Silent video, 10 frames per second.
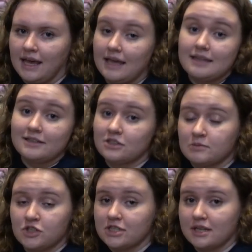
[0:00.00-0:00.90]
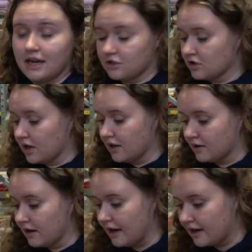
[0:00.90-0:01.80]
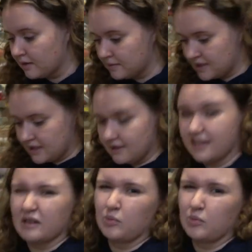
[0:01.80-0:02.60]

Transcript: And then some just extra other items that are